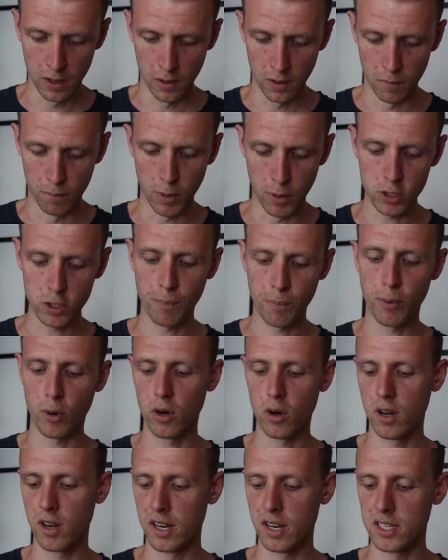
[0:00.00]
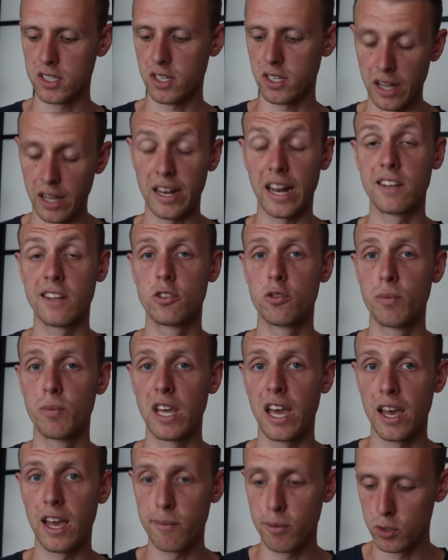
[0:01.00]
most important is I'd like to be
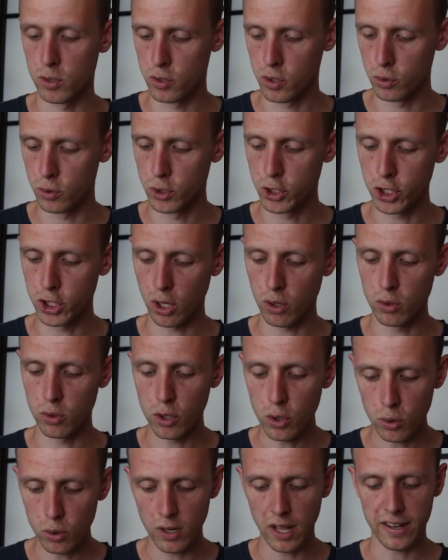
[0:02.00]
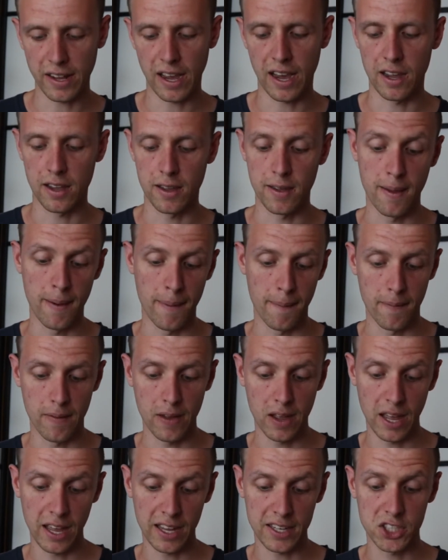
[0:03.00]
able to show you that I
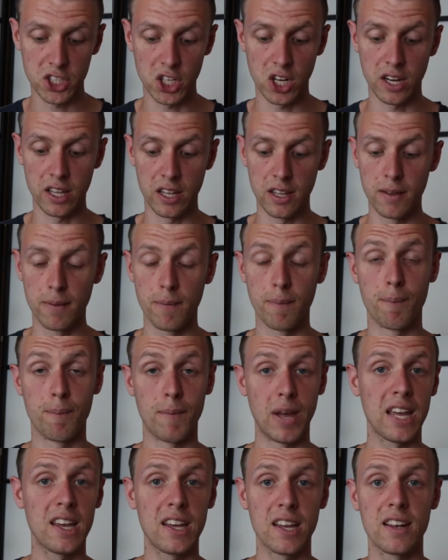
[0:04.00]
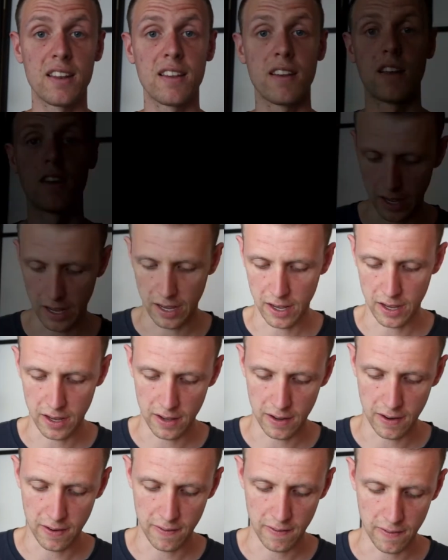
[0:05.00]
actually make it.
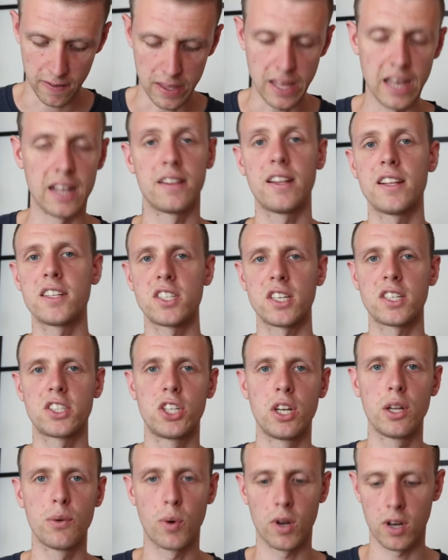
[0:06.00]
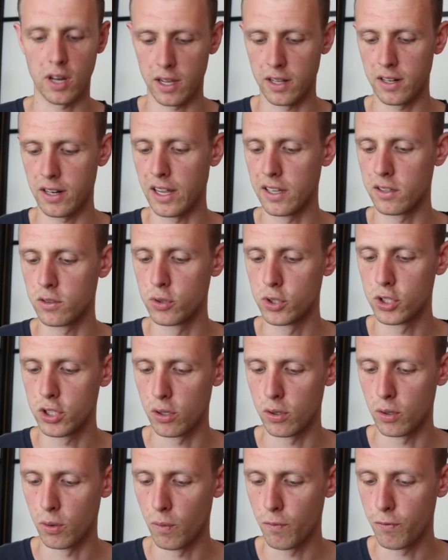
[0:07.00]
And yeah, that's actually what I'd like to show
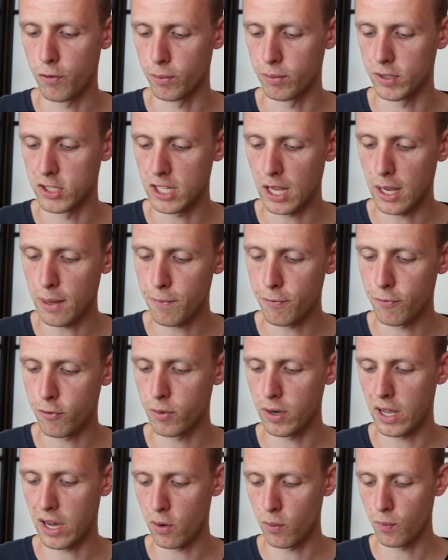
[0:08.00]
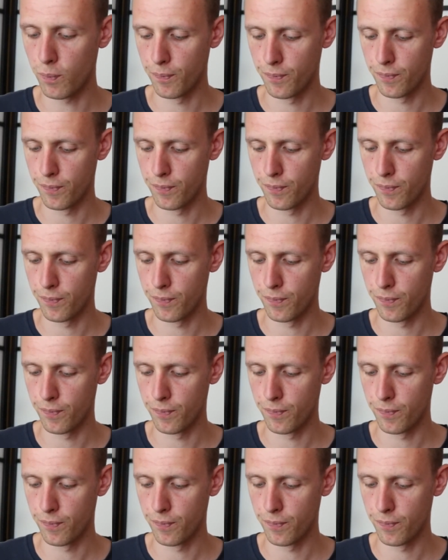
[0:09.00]
you from this app for now.